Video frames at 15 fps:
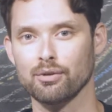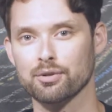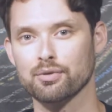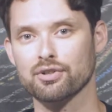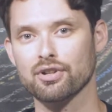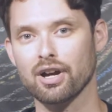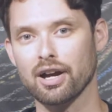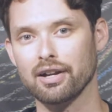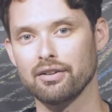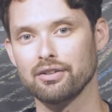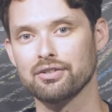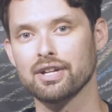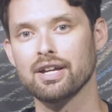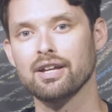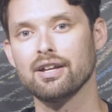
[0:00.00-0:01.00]
which was
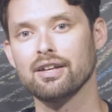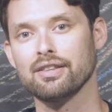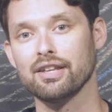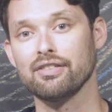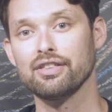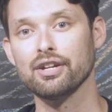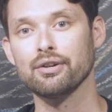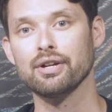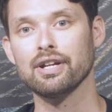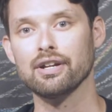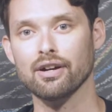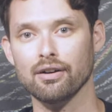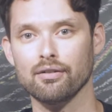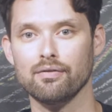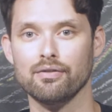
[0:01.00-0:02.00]
titled "The Theory
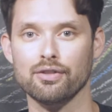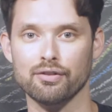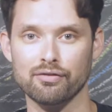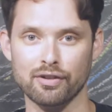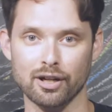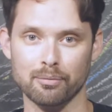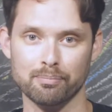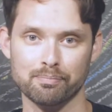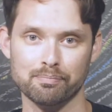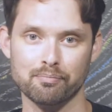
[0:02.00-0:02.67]
of the Firm."